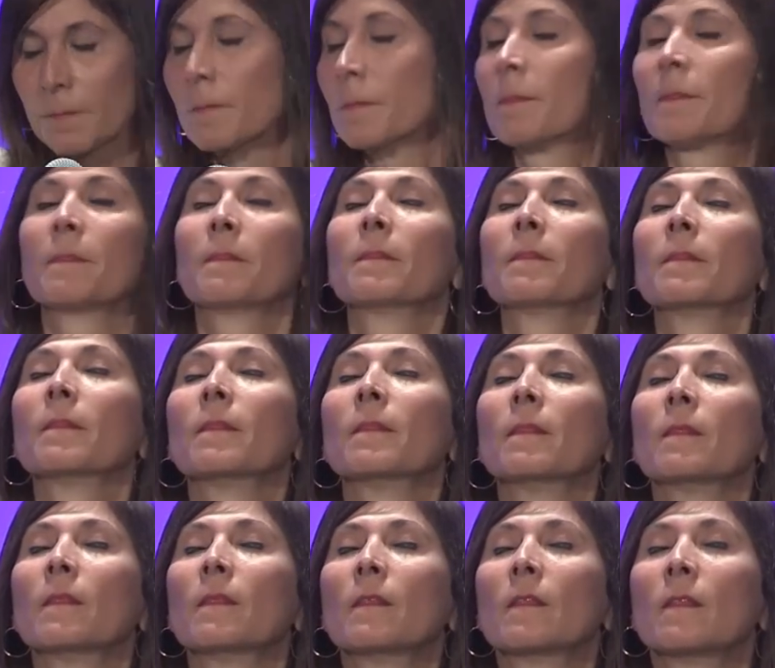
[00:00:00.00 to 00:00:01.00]

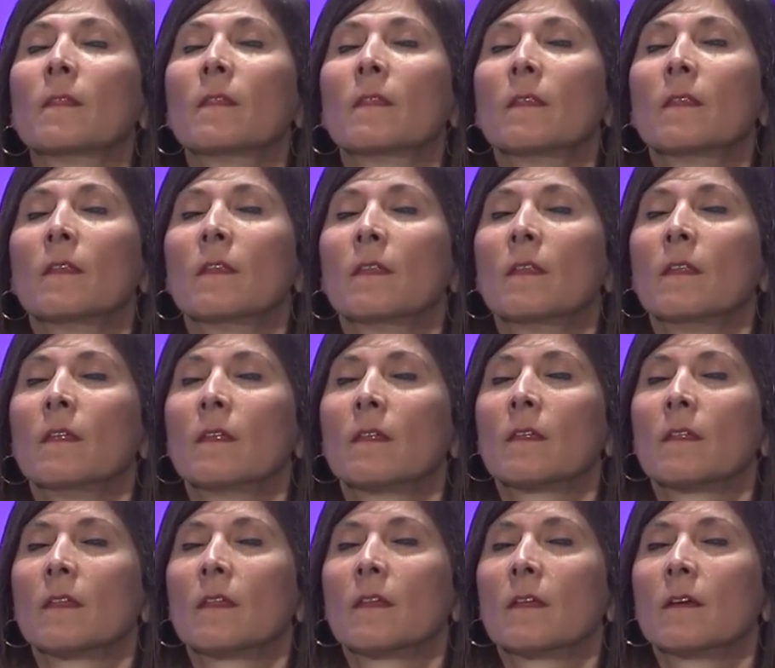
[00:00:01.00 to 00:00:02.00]

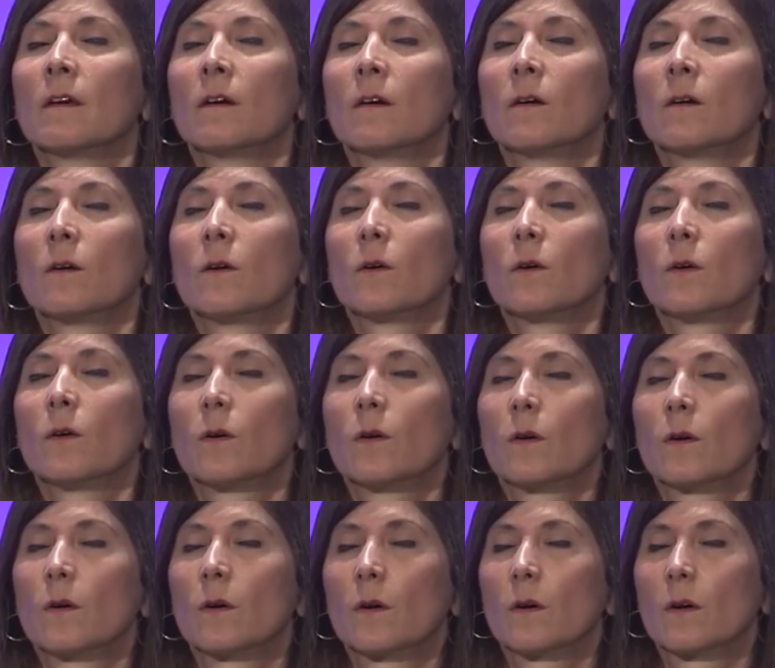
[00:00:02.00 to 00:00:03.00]

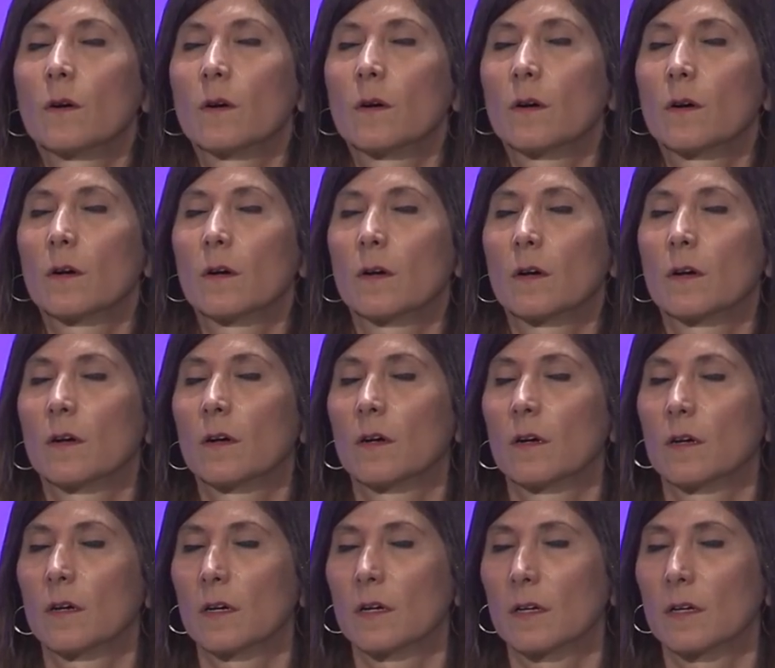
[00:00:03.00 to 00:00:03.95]
(no one is talking)